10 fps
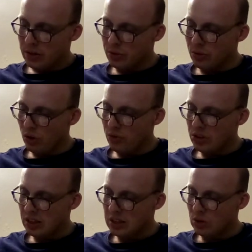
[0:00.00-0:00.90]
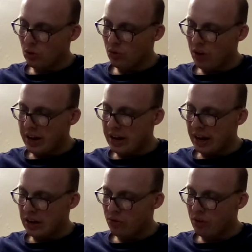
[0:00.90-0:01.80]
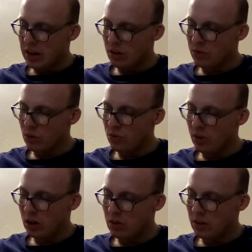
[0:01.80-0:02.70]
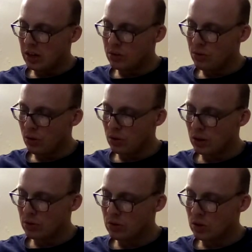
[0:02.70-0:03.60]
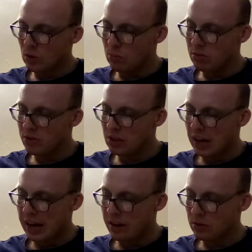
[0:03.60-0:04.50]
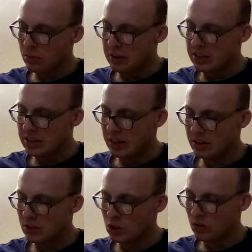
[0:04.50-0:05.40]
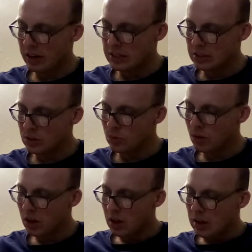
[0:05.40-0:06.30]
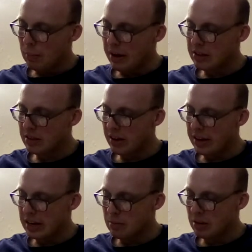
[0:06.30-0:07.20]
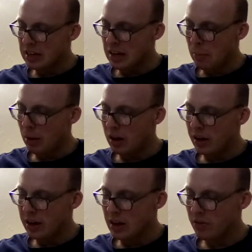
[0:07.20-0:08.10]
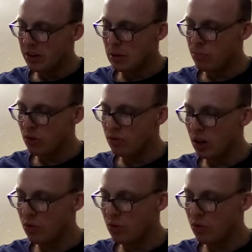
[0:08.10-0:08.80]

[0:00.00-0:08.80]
Do not forsake your friend and the friend of your father, and do not go to your brother's house when disaster strikes you. Better a neighbour nearby than a brother